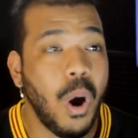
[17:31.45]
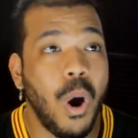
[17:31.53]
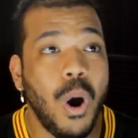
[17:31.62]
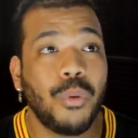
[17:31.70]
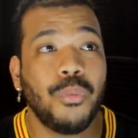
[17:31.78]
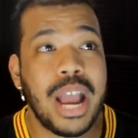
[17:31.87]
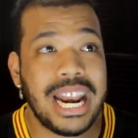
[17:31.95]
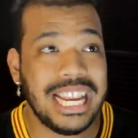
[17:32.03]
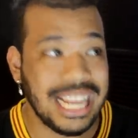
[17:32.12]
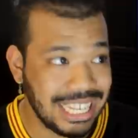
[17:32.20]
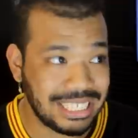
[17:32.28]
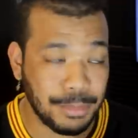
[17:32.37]

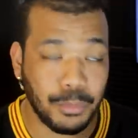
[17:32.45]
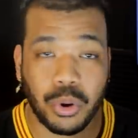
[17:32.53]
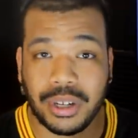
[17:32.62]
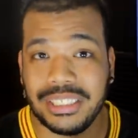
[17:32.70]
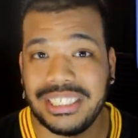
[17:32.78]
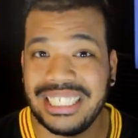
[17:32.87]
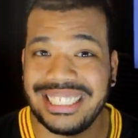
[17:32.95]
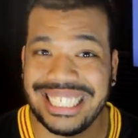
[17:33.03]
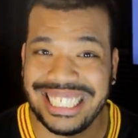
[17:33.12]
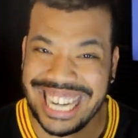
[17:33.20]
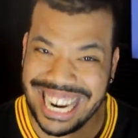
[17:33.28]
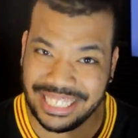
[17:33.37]
already is a more
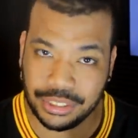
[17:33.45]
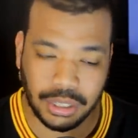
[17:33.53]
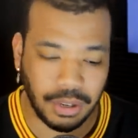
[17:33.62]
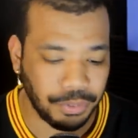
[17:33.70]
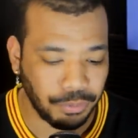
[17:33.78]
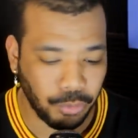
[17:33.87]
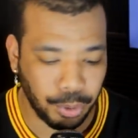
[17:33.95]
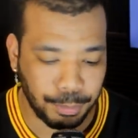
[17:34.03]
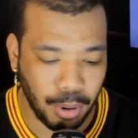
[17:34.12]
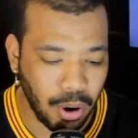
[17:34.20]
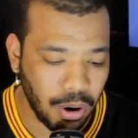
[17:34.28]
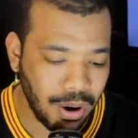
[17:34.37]
consistent catcher of the
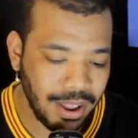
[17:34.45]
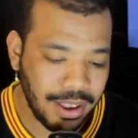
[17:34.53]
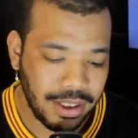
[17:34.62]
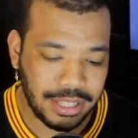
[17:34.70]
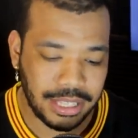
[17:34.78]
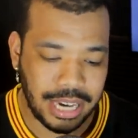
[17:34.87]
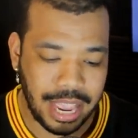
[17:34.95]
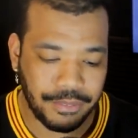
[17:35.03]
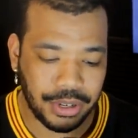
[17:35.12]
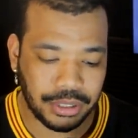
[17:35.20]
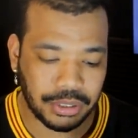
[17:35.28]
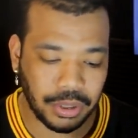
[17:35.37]
football than
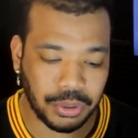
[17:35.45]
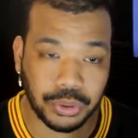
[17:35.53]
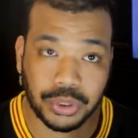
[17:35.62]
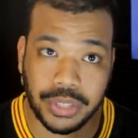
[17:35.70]
David Njoku.